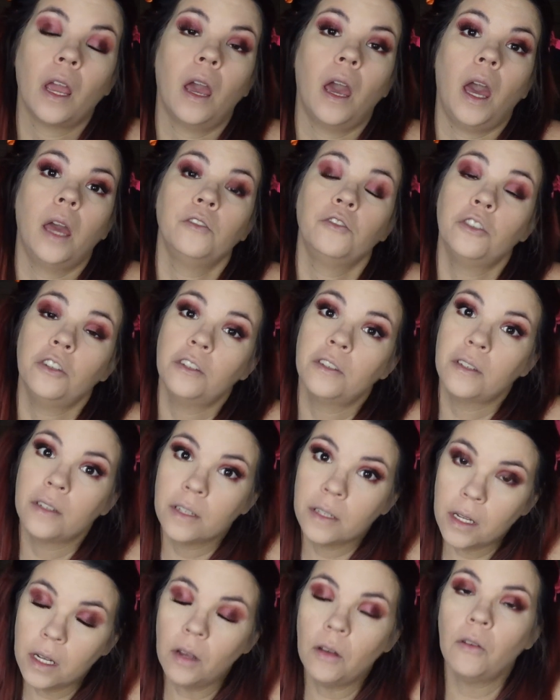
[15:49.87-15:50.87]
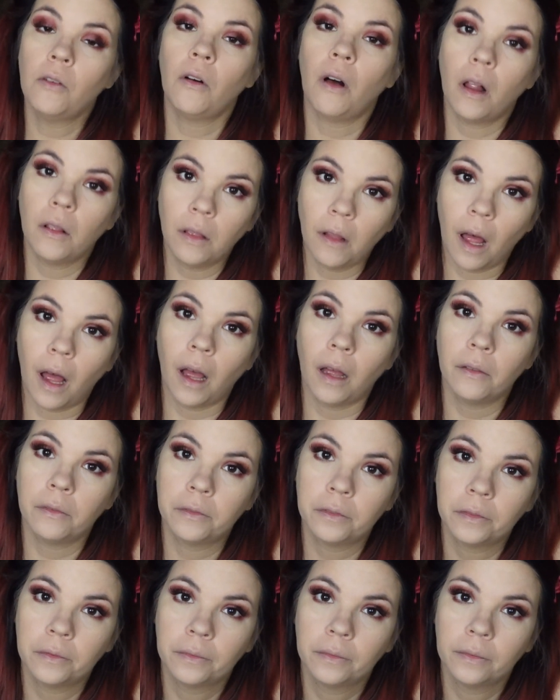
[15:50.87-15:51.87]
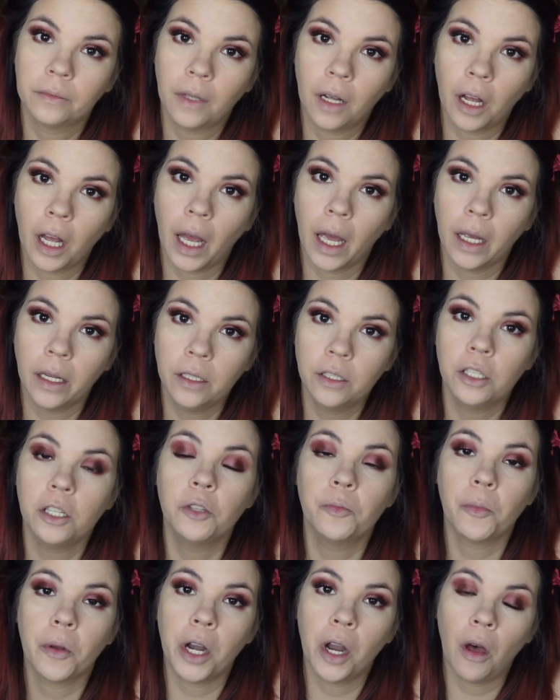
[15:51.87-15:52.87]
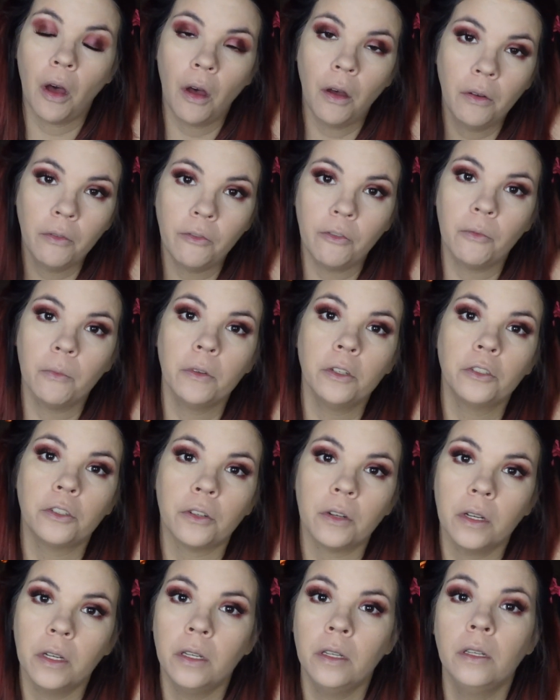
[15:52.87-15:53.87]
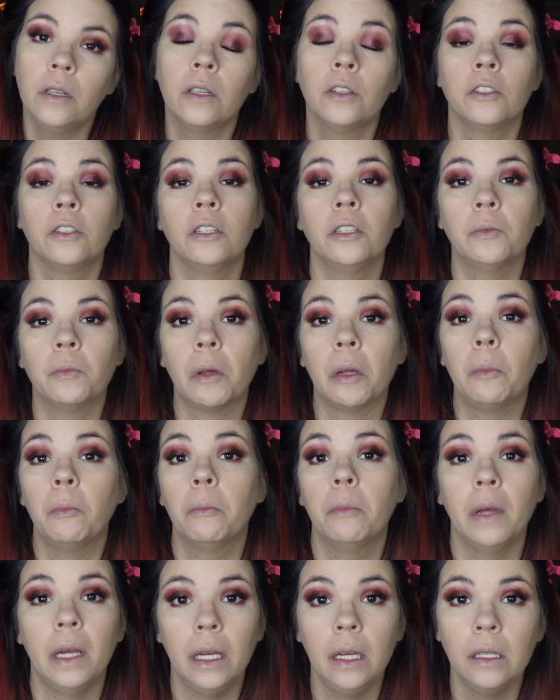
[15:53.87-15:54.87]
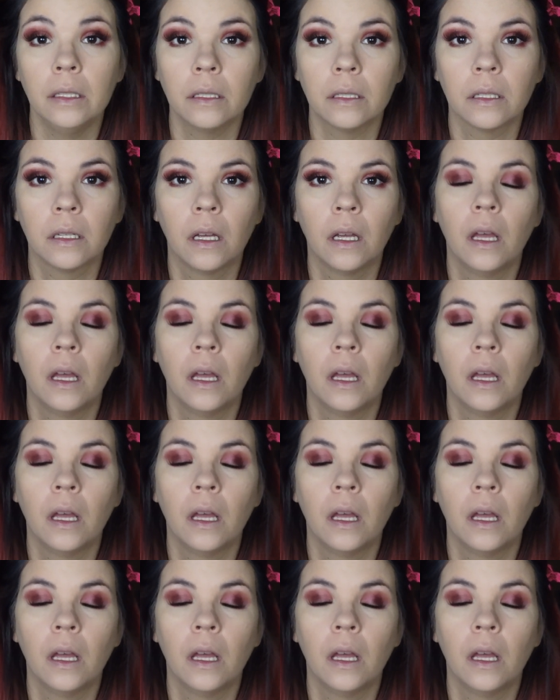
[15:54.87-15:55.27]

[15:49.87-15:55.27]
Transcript: and she's still alive. Okay. She's been hung from a tree. She's been beat.